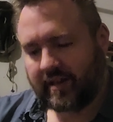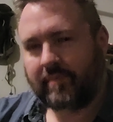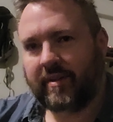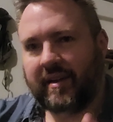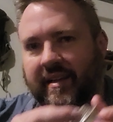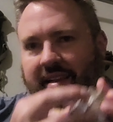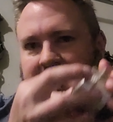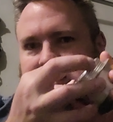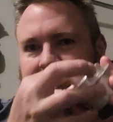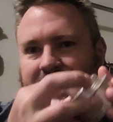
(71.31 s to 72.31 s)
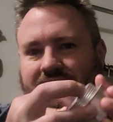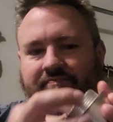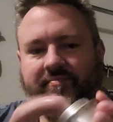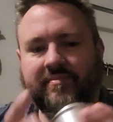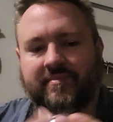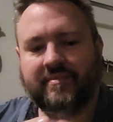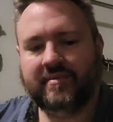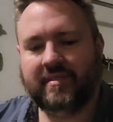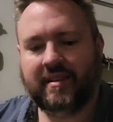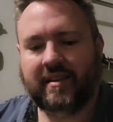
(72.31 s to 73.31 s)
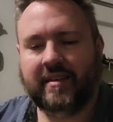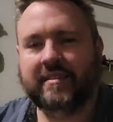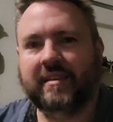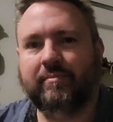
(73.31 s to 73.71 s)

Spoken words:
I mean, I guess I could